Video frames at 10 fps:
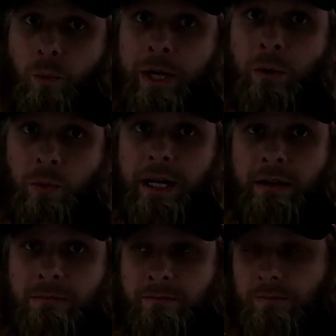
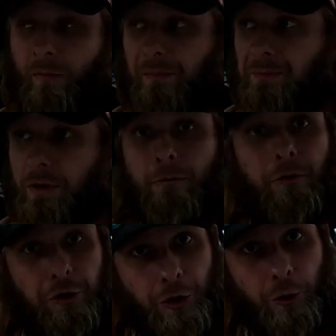win-win
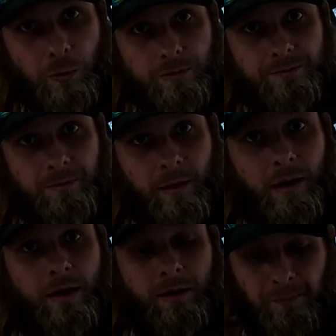for you.
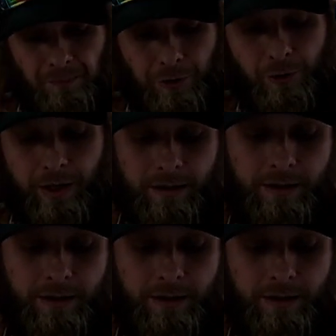You get